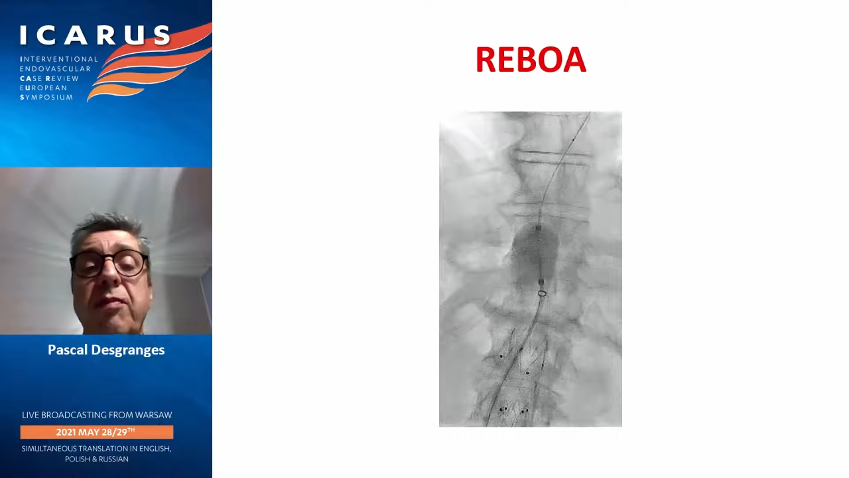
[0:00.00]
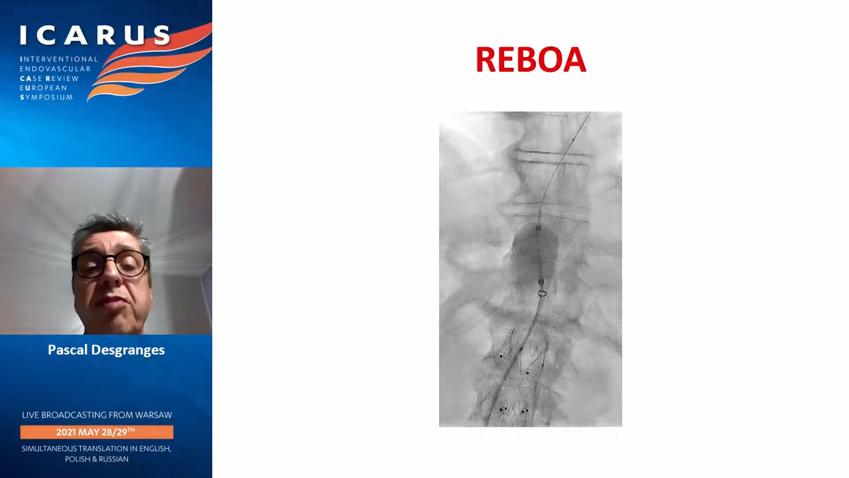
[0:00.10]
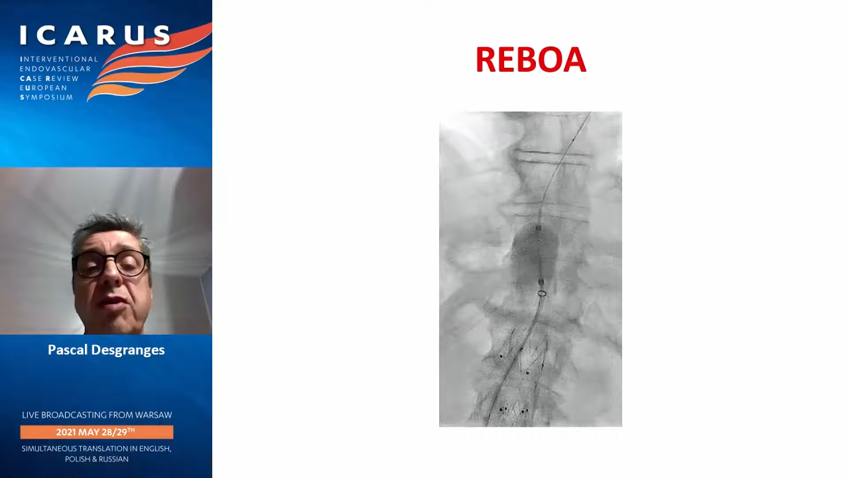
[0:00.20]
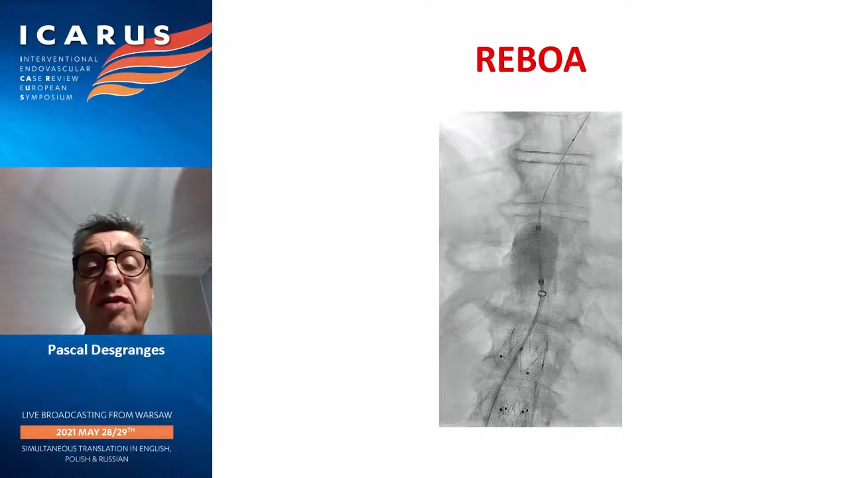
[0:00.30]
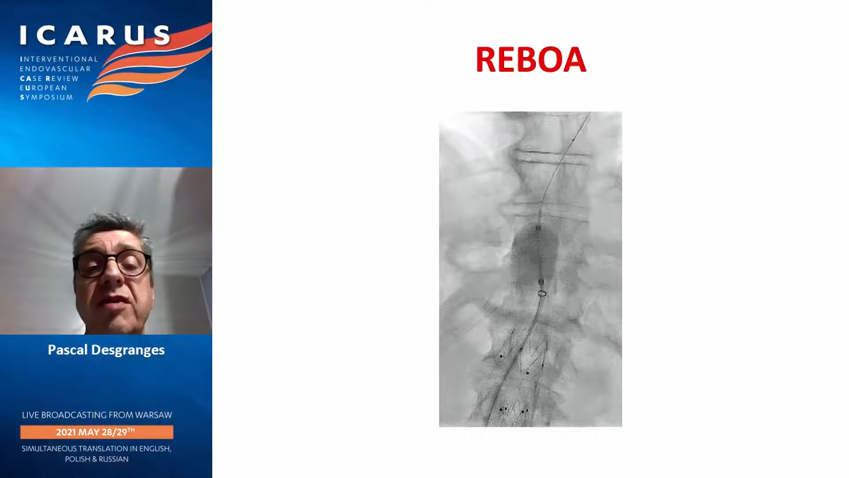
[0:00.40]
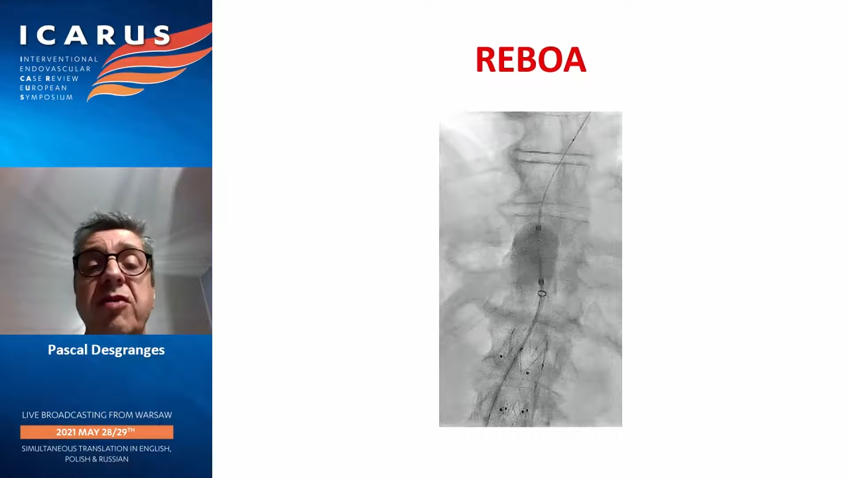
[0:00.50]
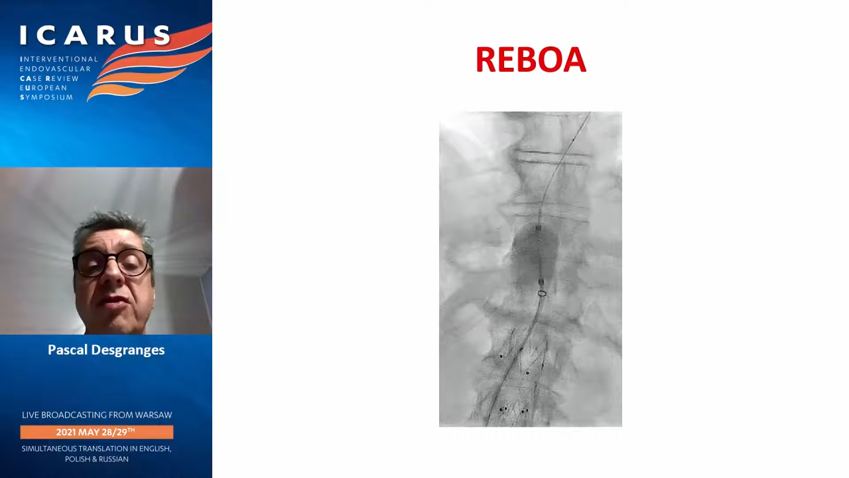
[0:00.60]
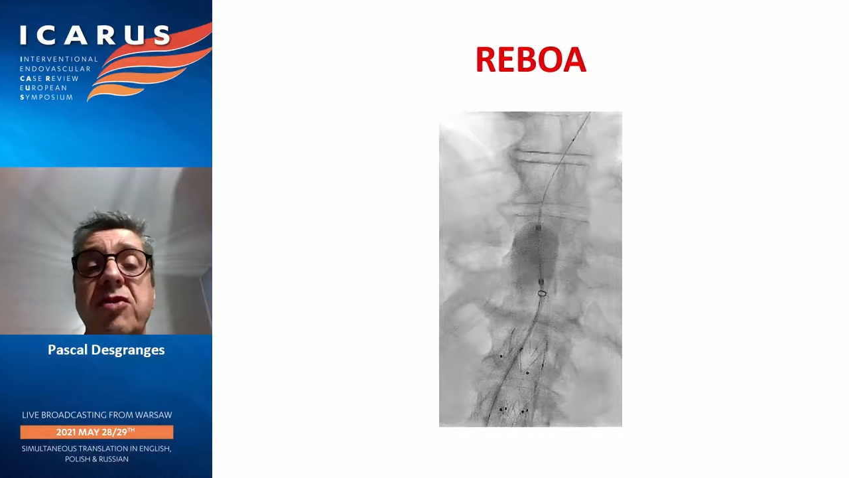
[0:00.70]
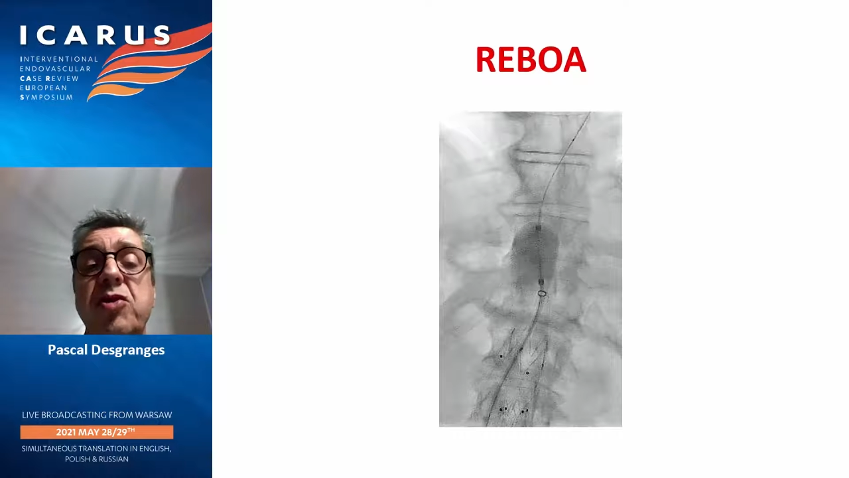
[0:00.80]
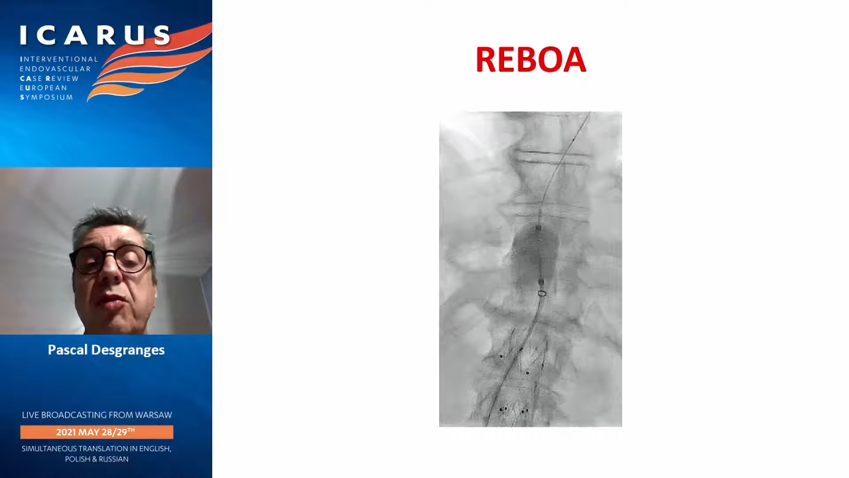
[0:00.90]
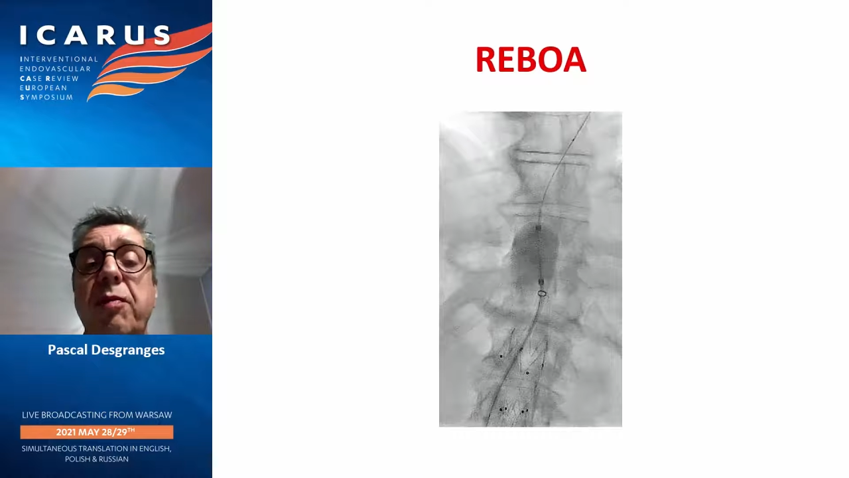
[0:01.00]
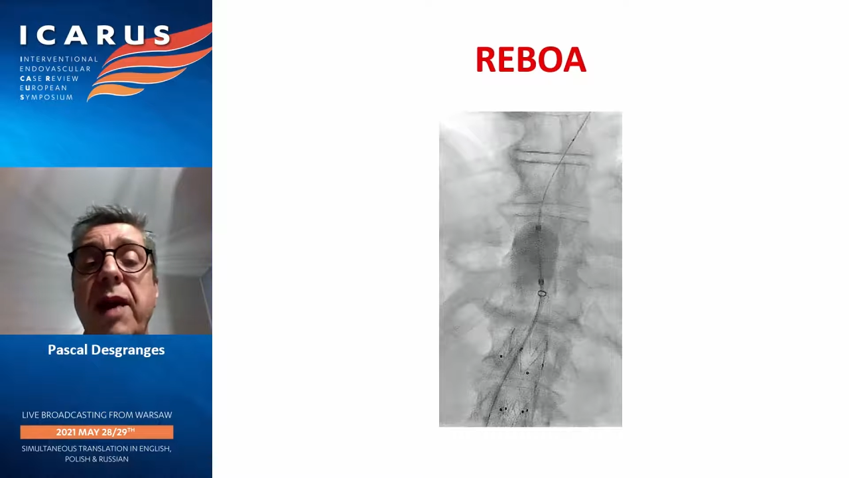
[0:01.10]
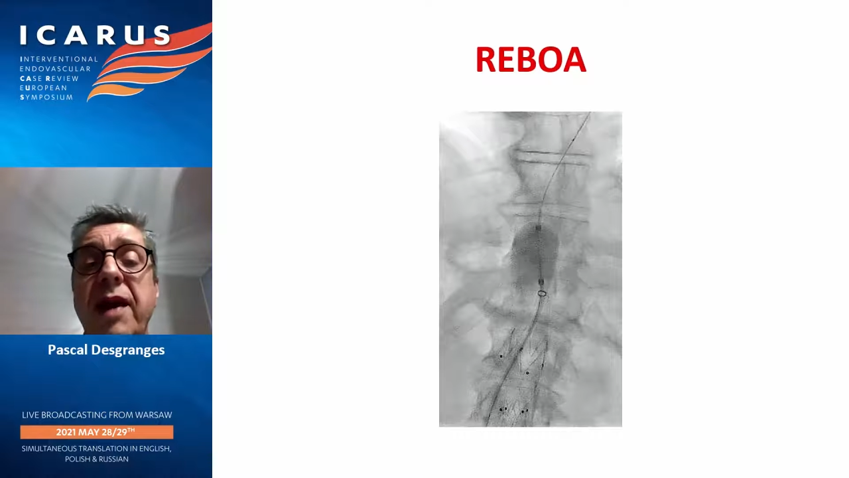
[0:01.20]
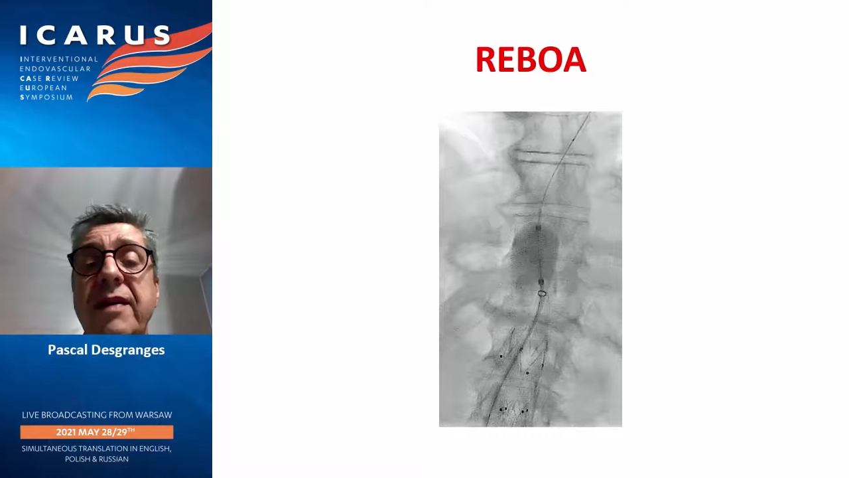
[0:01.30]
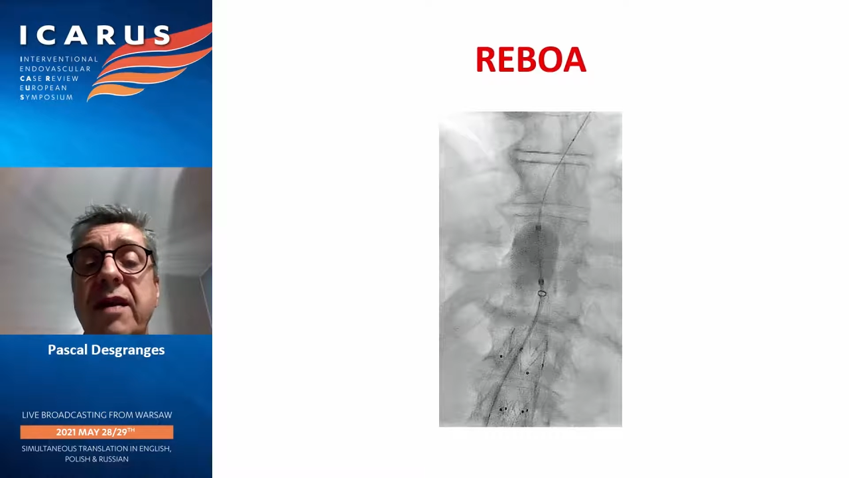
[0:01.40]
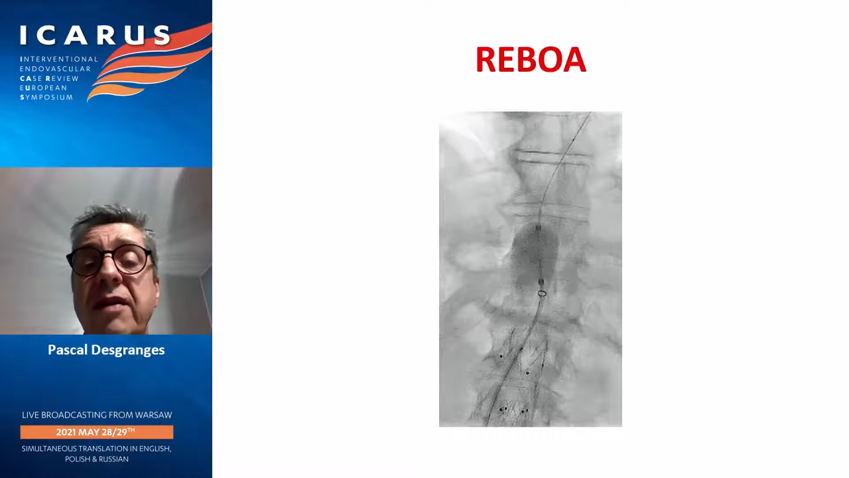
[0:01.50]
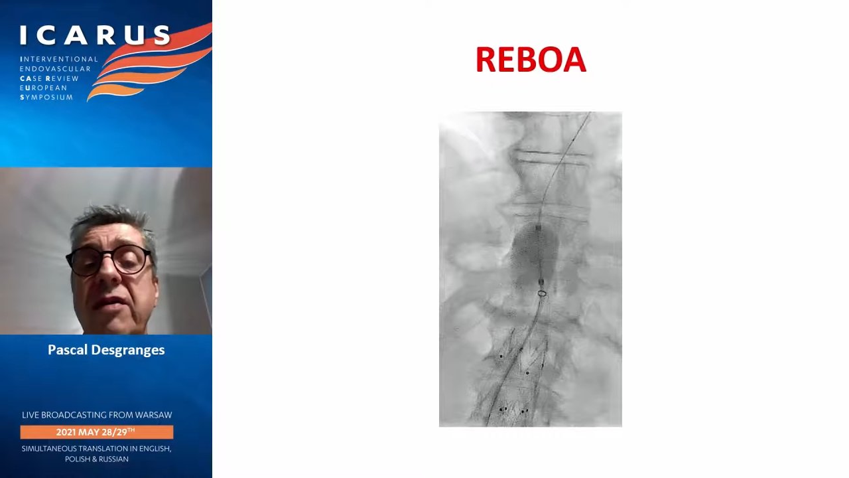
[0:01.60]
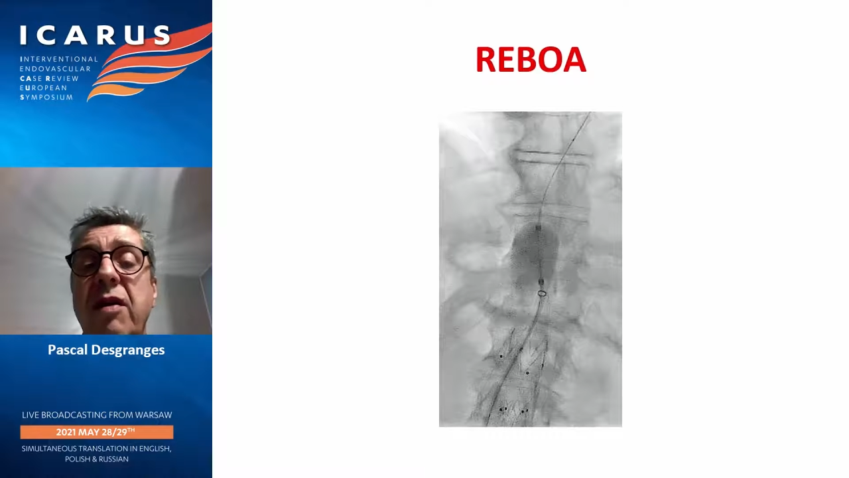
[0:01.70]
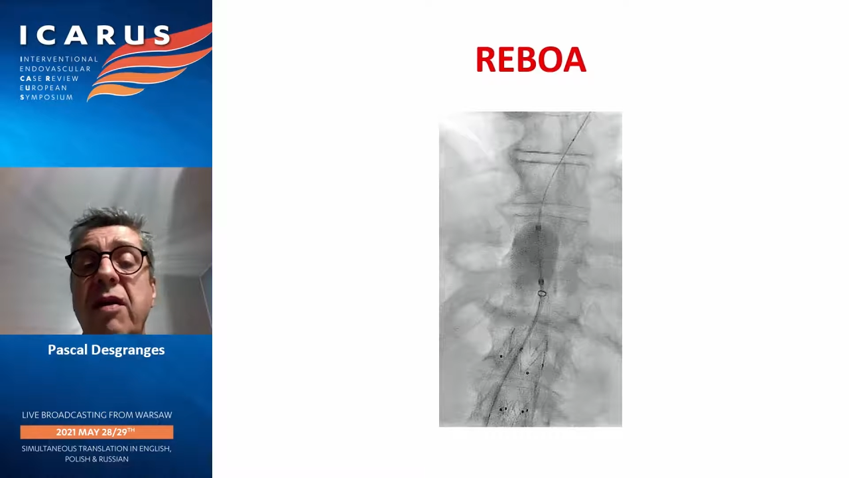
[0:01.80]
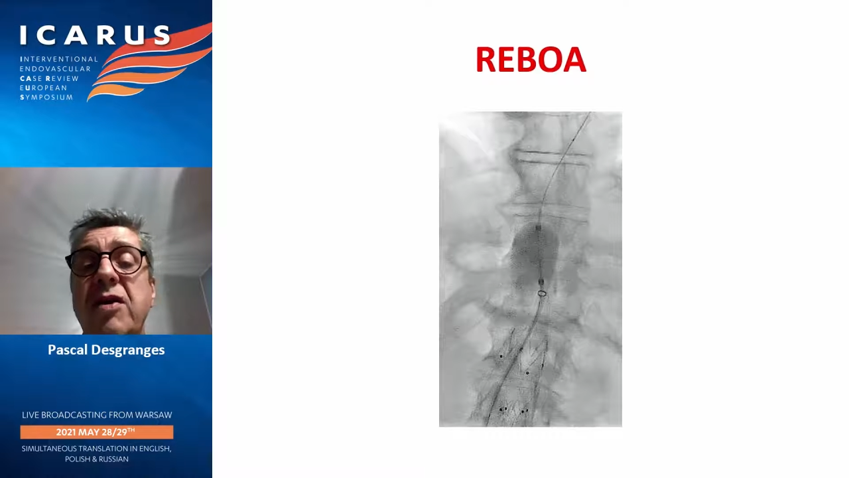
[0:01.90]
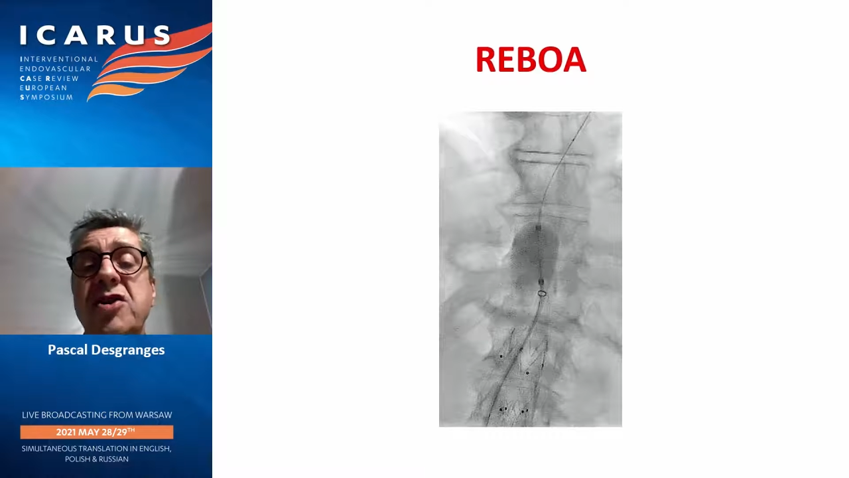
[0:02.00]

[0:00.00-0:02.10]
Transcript: procedure took place under a